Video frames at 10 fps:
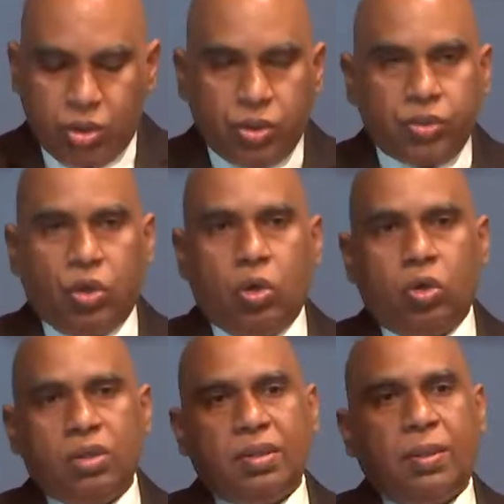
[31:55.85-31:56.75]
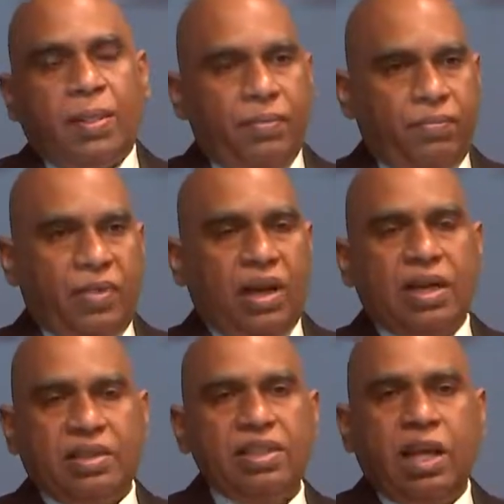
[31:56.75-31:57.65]
So
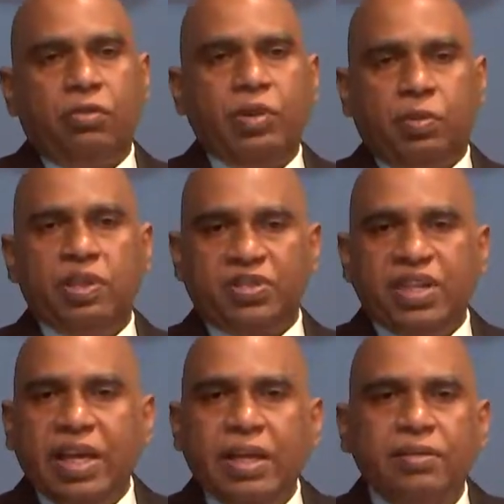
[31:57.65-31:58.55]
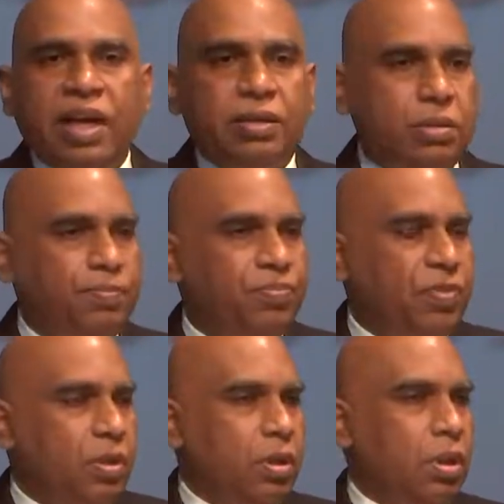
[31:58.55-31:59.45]
until now we were seeing that
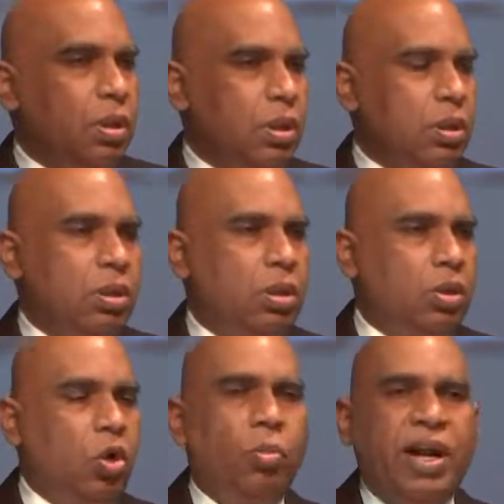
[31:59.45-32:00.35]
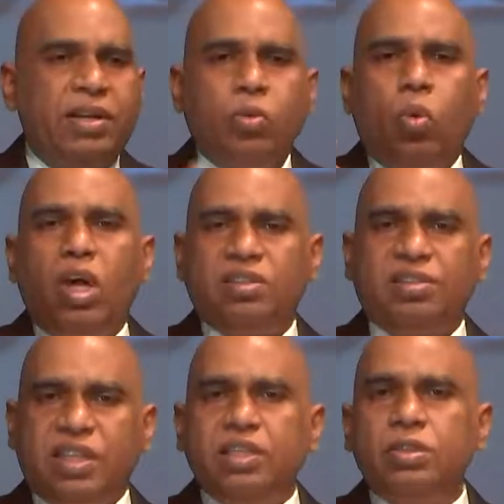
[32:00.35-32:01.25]
no matter what
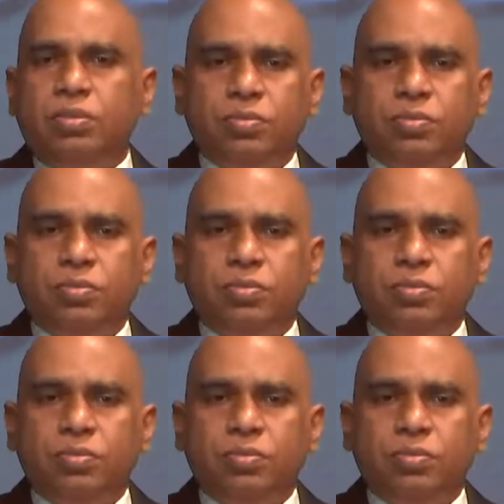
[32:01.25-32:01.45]
sin